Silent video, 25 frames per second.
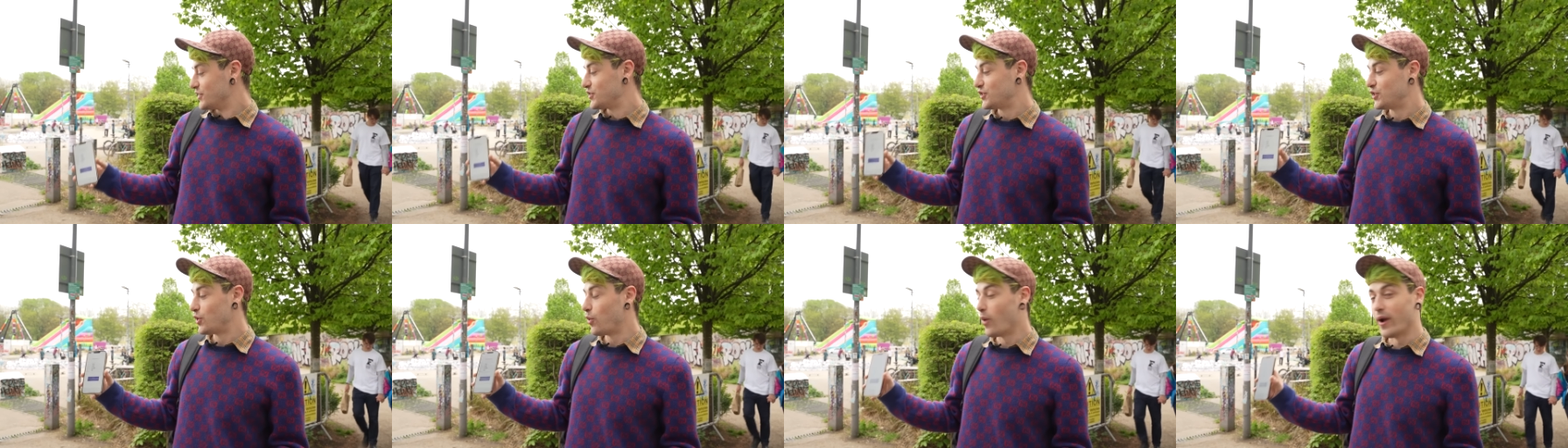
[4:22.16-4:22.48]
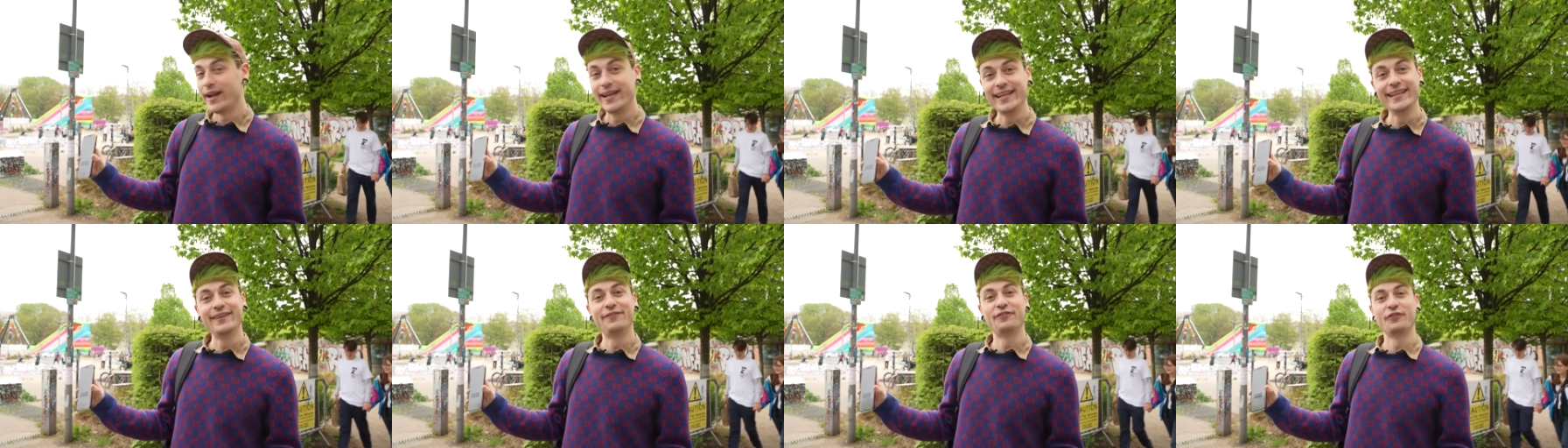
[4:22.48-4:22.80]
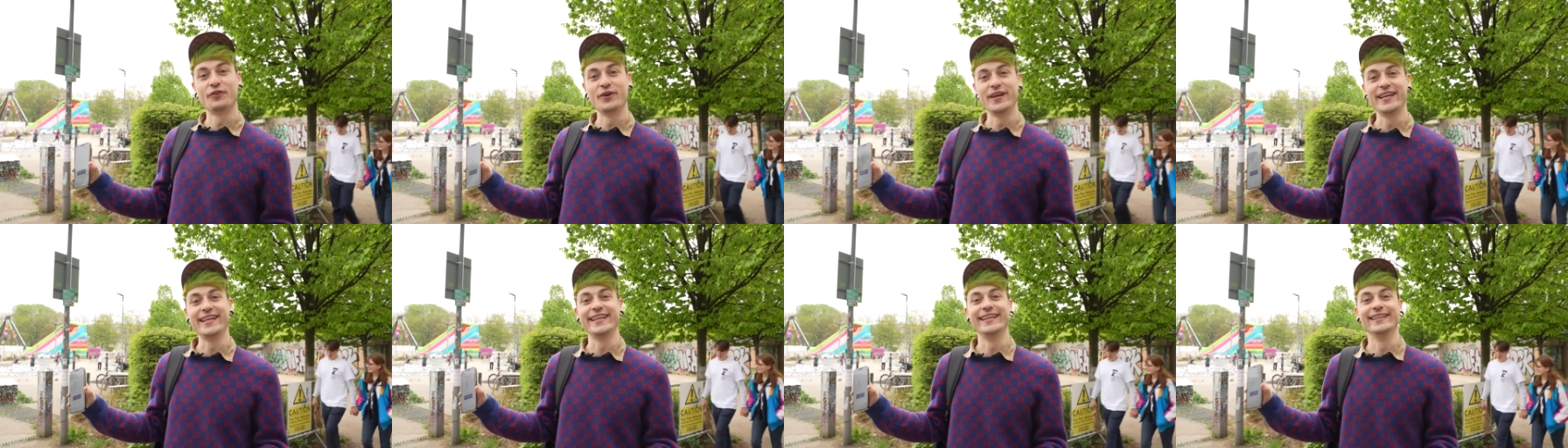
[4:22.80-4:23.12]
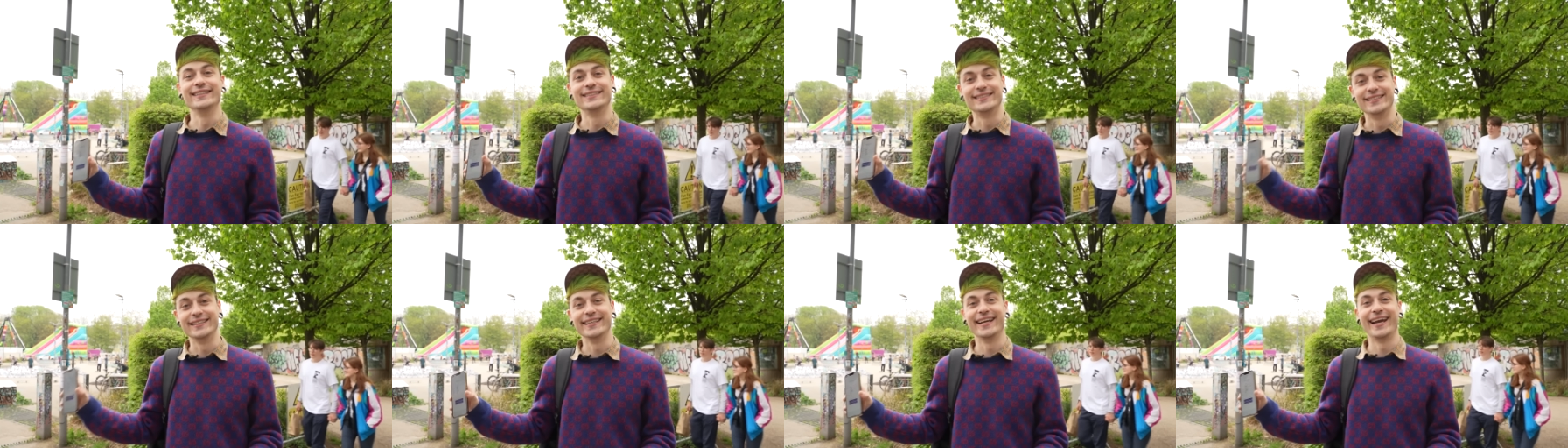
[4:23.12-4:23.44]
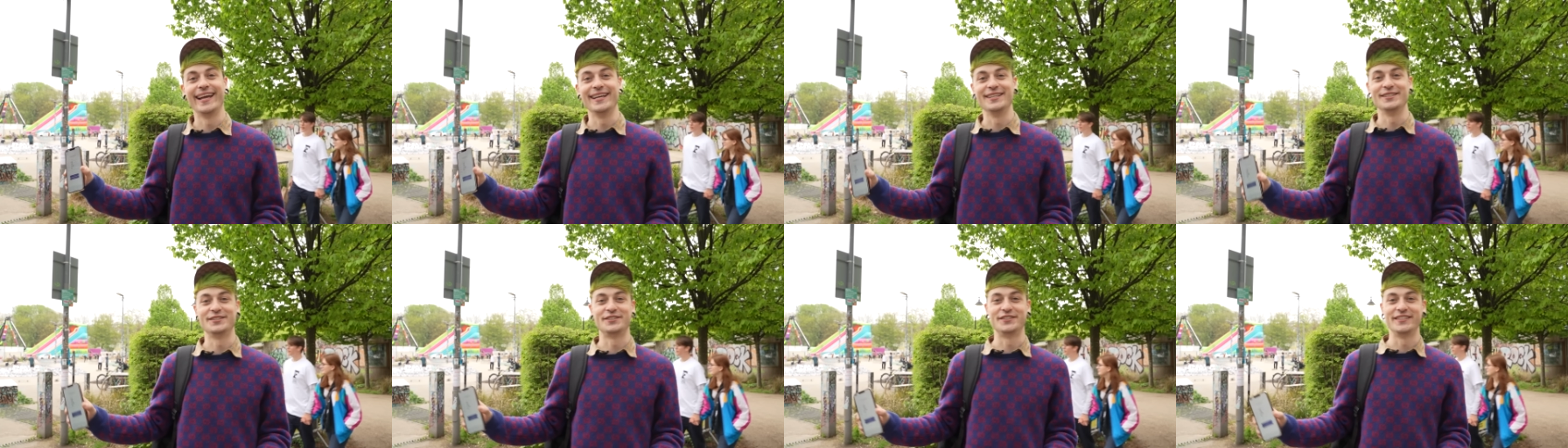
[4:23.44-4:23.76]
twenty-three, T
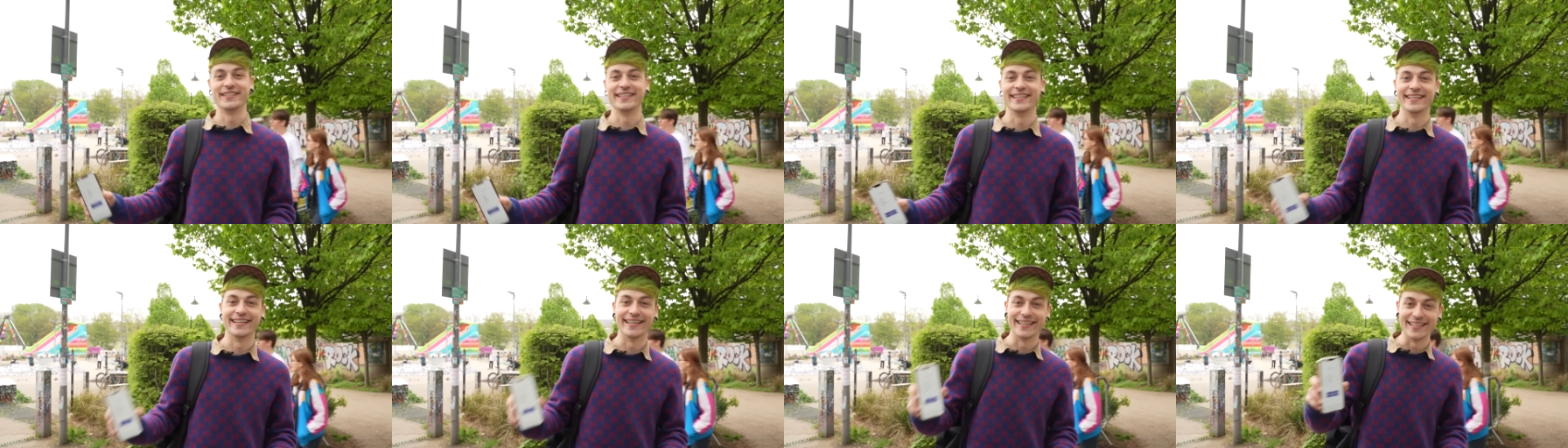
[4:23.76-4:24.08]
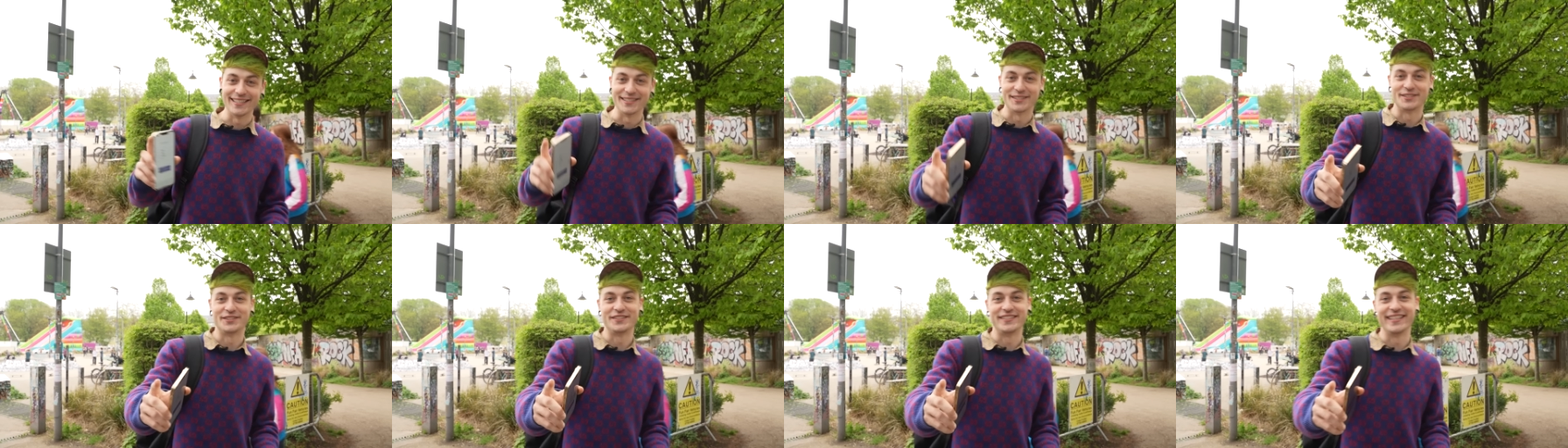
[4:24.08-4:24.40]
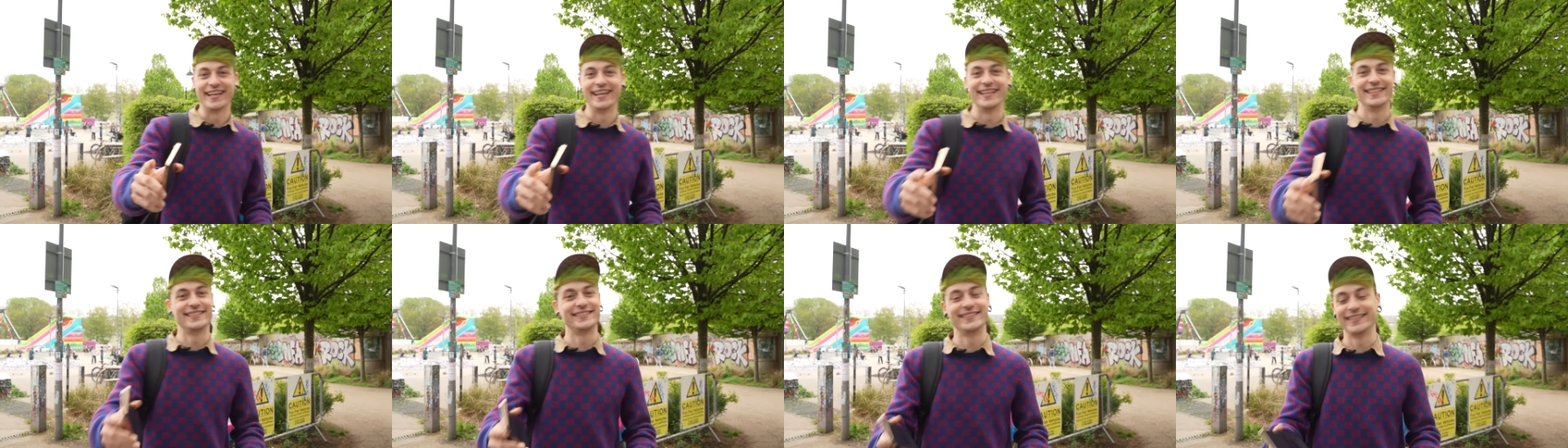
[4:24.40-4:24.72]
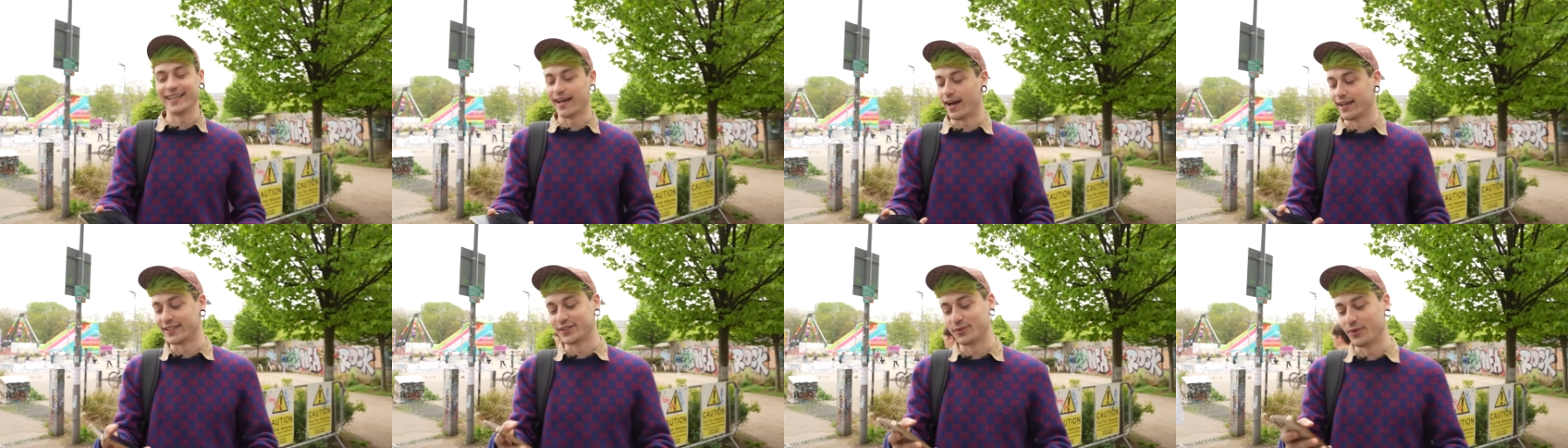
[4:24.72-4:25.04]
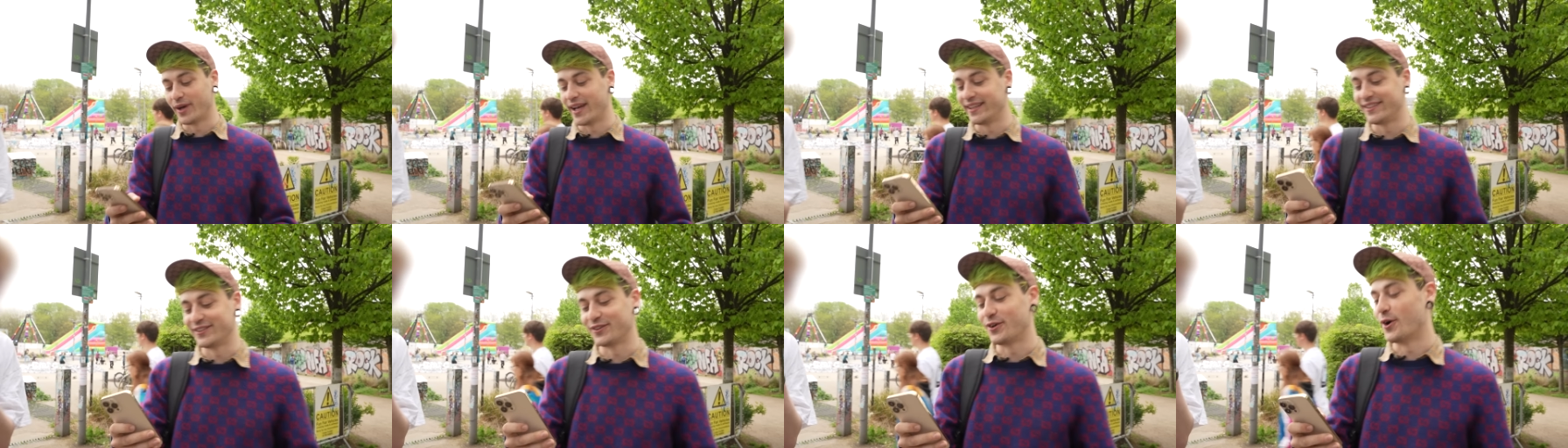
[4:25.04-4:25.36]
H C, it is T H C, I
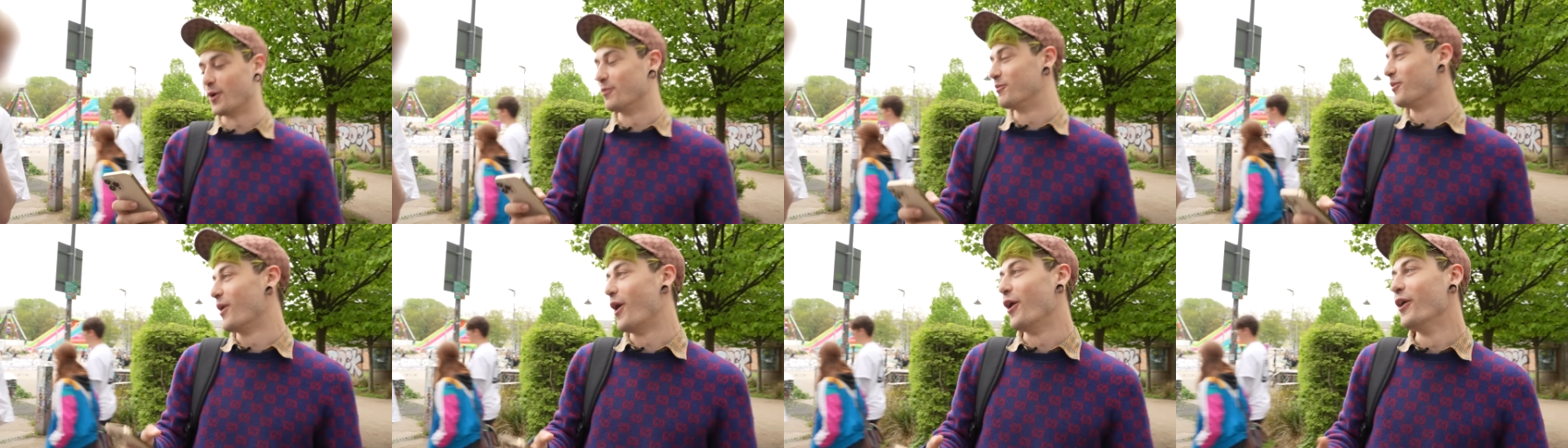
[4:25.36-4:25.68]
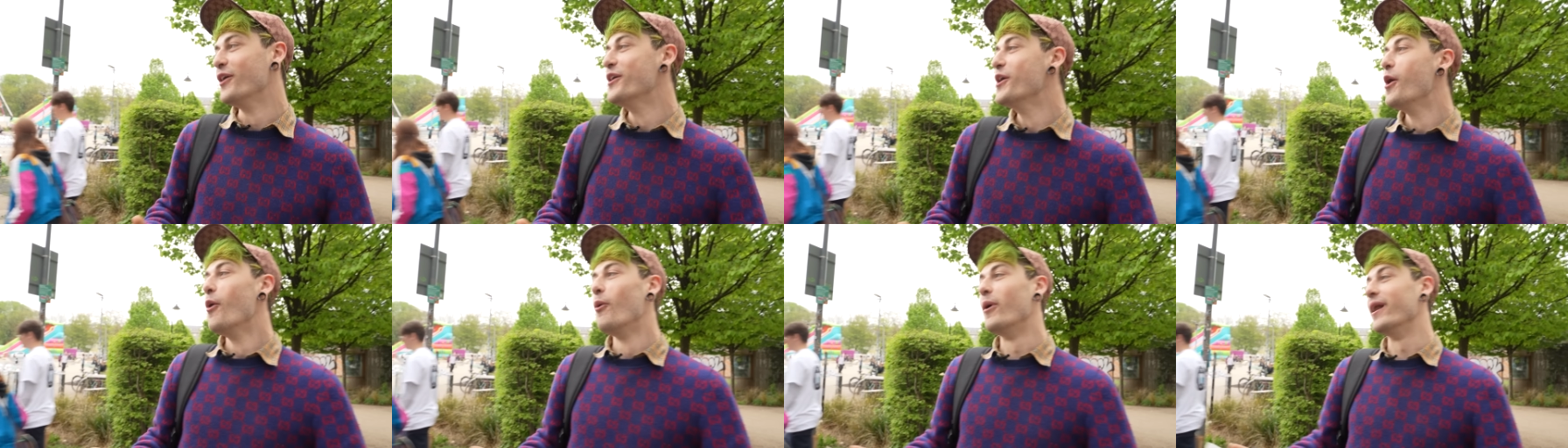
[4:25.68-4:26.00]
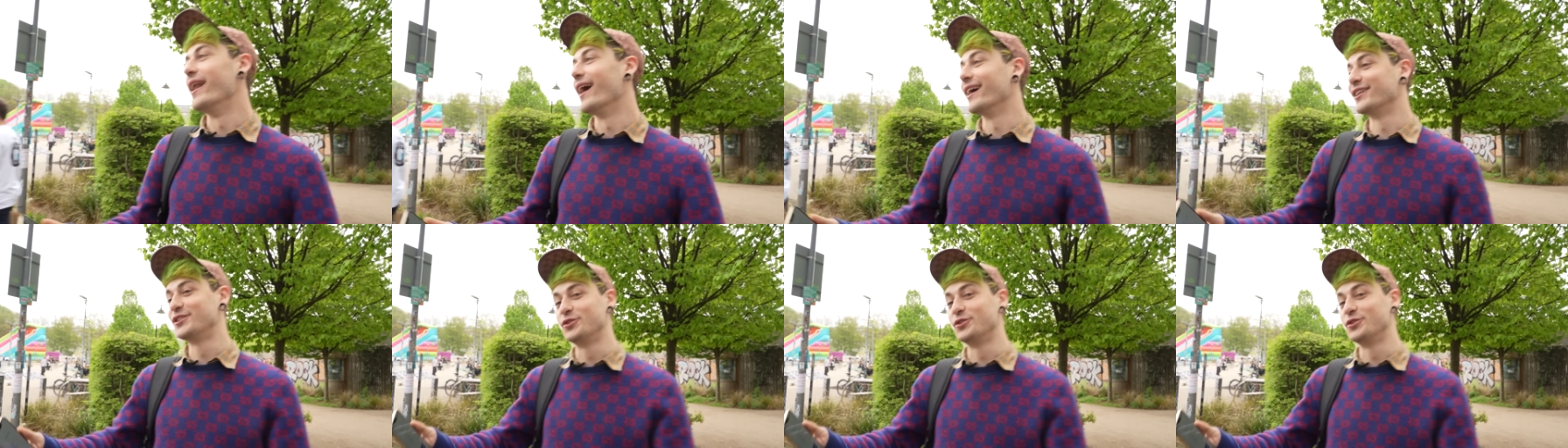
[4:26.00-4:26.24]
swear to God, bro. When I